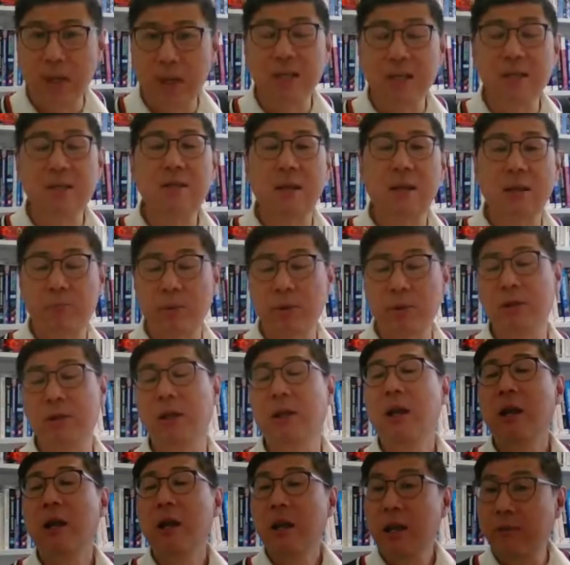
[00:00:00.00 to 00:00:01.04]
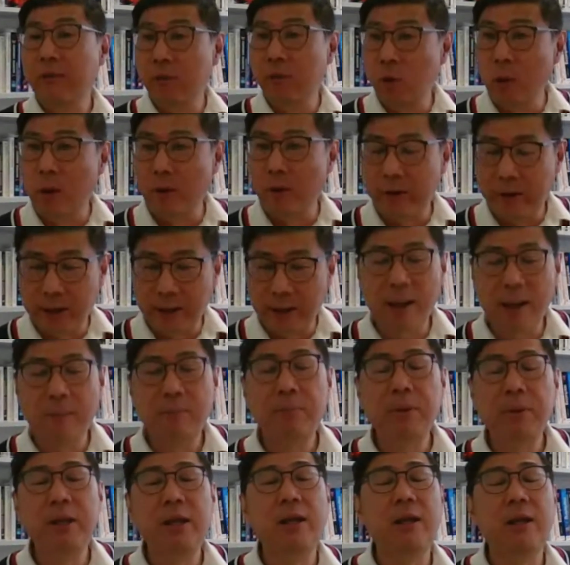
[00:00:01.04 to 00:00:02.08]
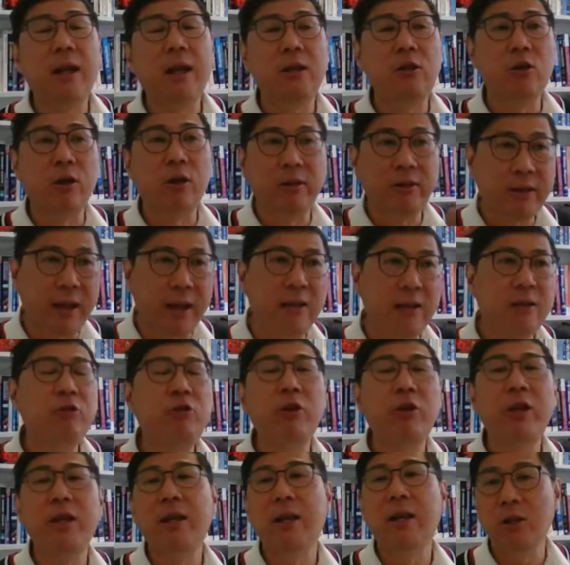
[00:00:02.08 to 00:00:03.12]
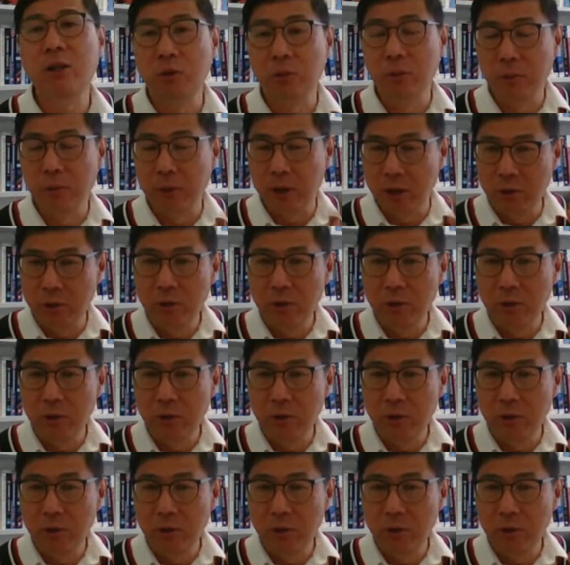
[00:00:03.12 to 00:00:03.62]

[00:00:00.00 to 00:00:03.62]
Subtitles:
because especially if you are in a company and you're tendering, and